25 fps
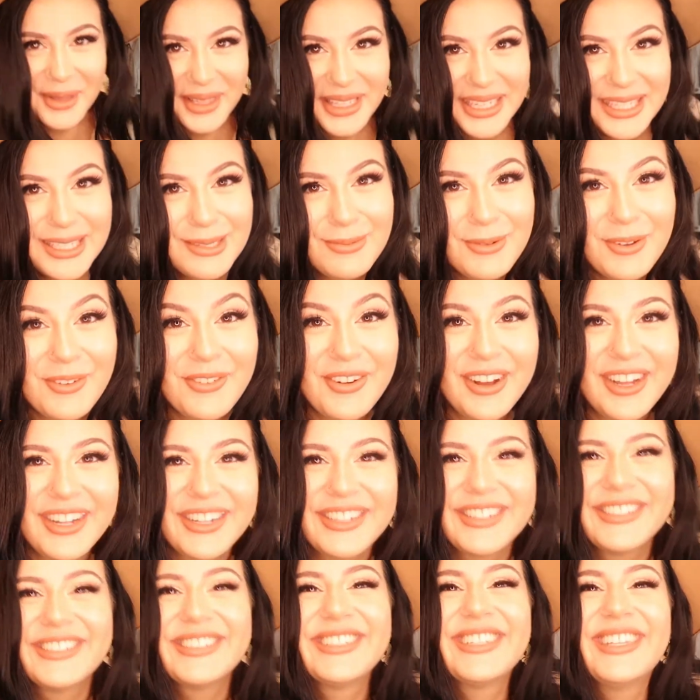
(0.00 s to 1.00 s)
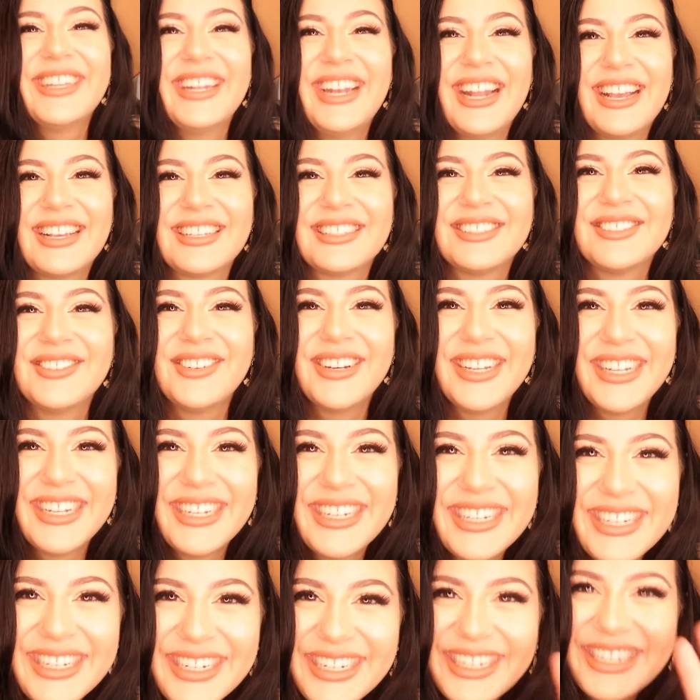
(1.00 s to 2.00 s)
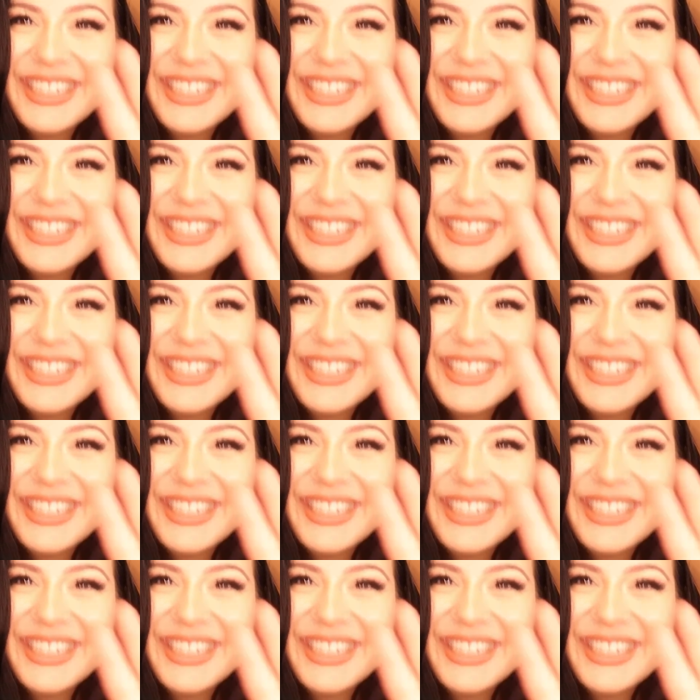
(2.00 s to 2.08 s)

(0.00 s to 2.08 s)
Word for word: but let's move on to the next one.